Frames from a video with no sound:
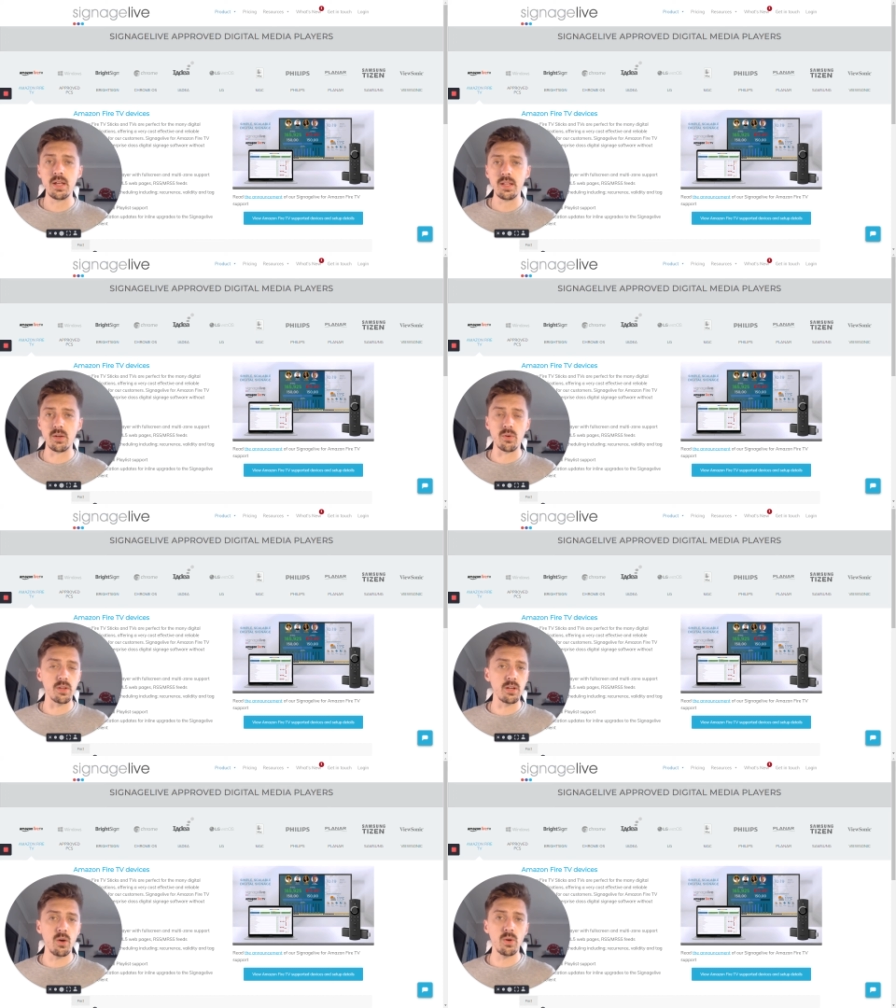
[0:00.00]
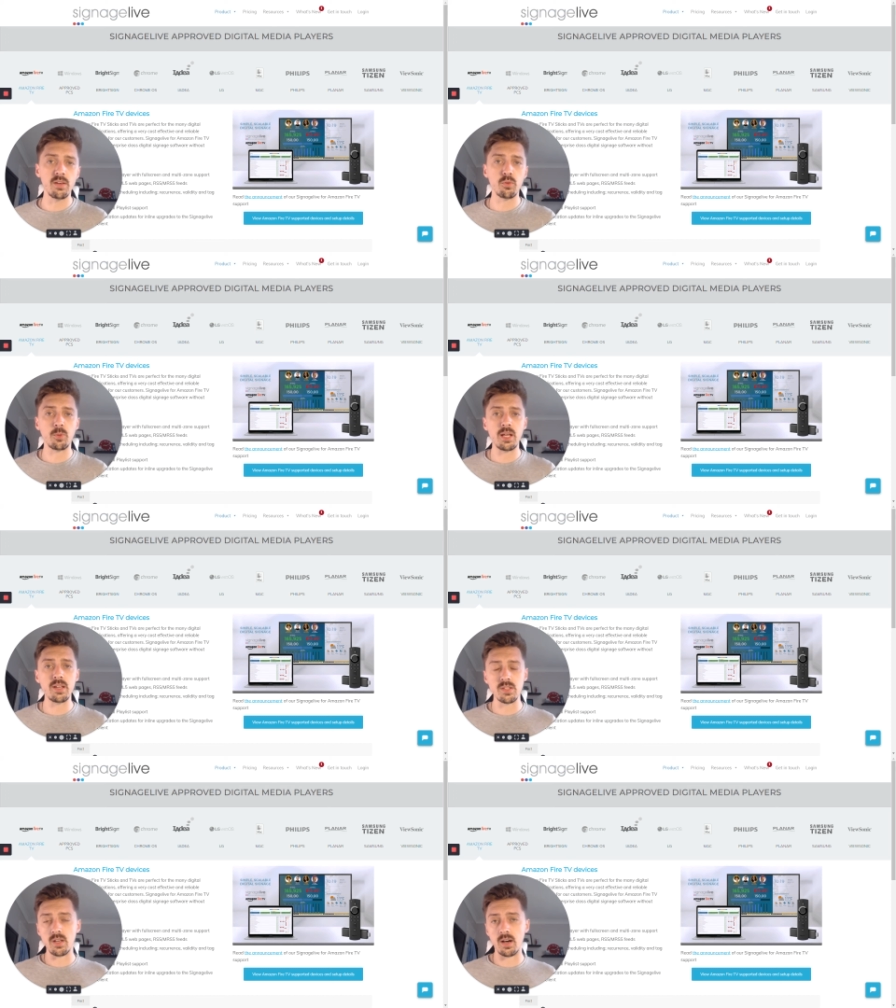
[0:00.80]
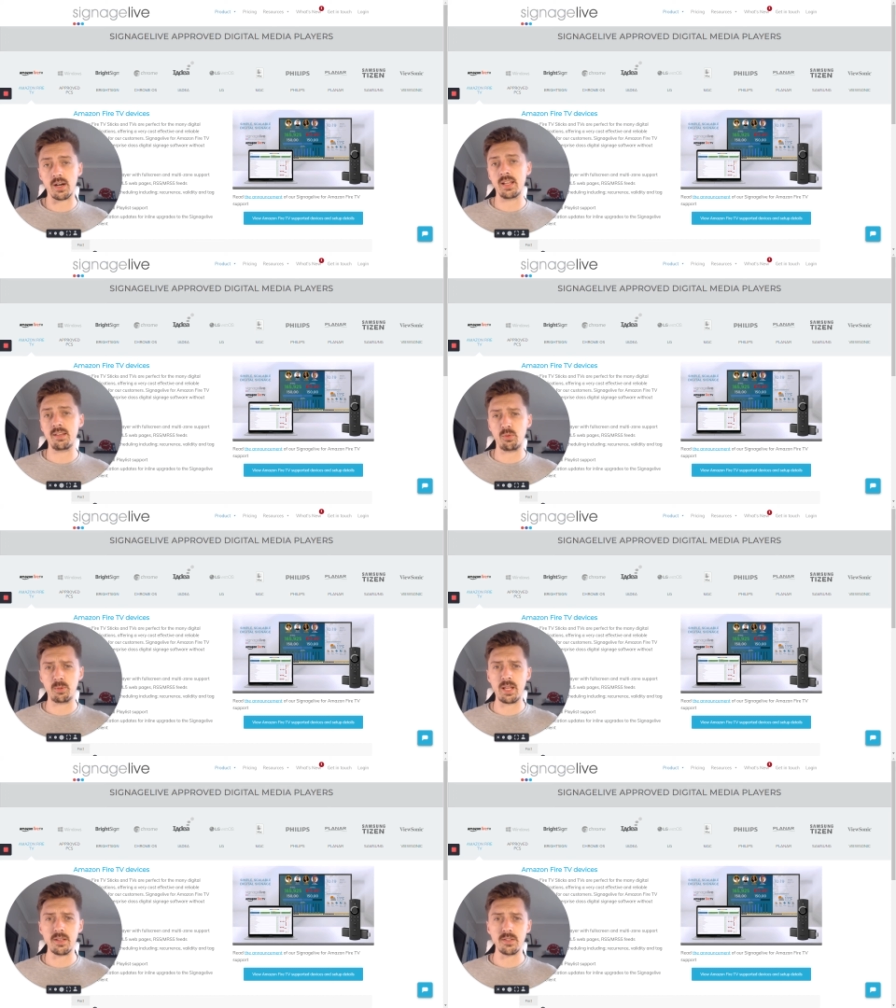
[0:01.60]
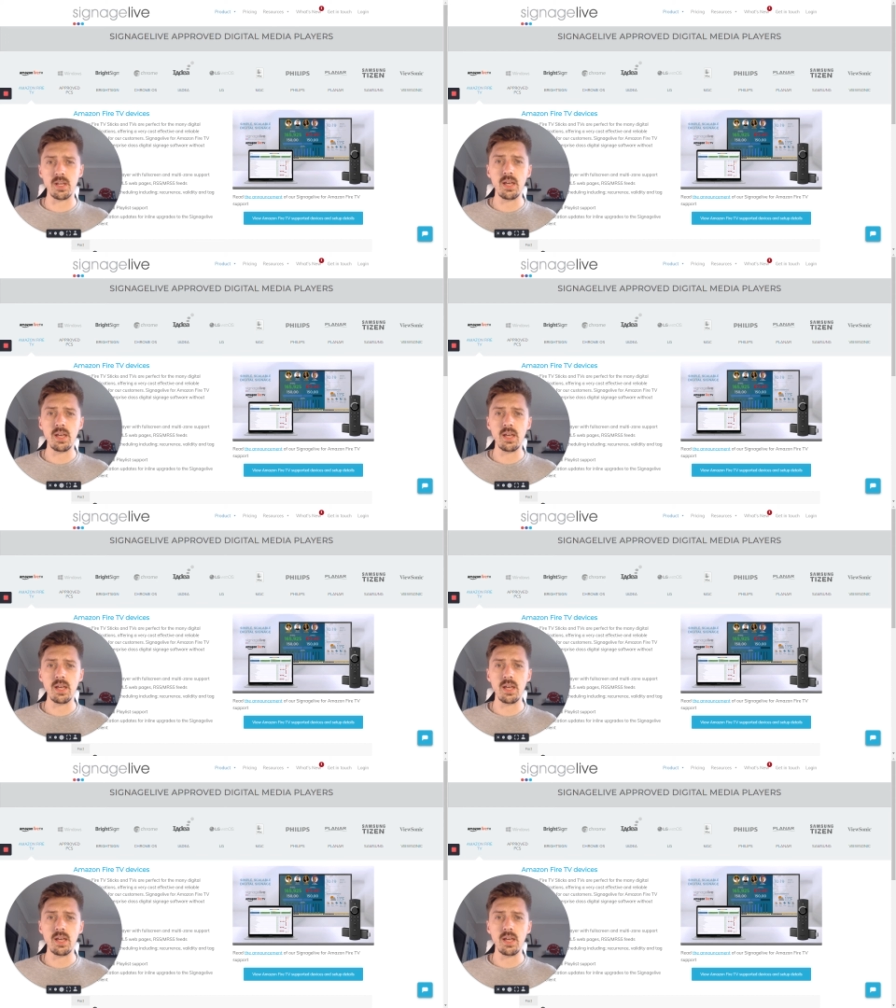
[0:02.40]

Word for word: there are the lower level players and the higher level players.